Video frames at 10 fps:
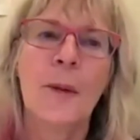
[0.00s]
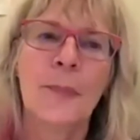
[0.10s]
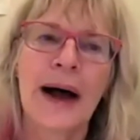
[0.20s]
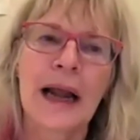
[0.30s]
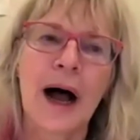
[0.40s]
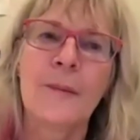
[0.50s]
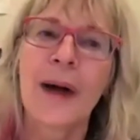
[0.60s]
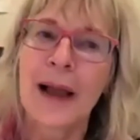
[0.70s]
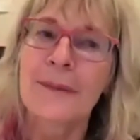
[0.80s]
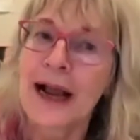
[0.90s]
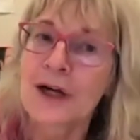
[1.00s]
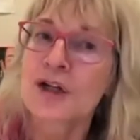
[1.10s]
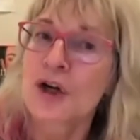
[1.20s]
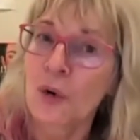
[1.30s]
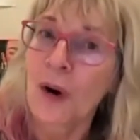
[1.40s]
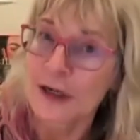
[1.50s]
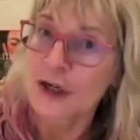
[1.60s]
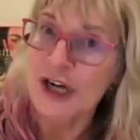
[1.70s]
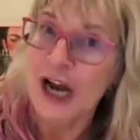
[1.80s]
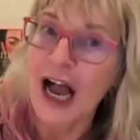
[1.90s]
But I'm actually quite
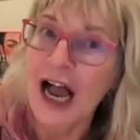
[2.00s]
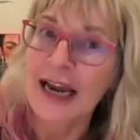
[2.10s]
shy